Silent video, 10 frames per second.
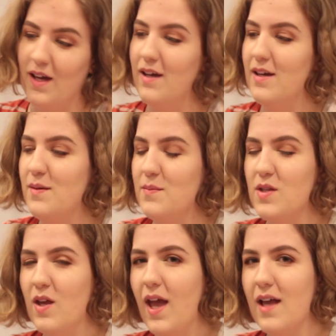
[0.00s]

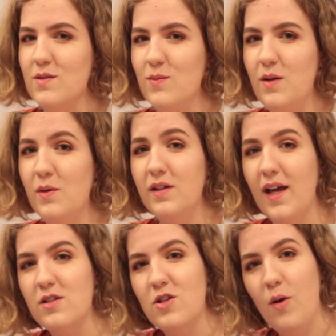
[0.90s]
So yes, we will
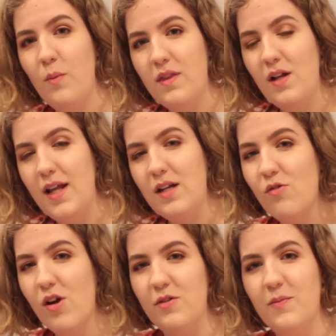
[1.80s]
catch up with you later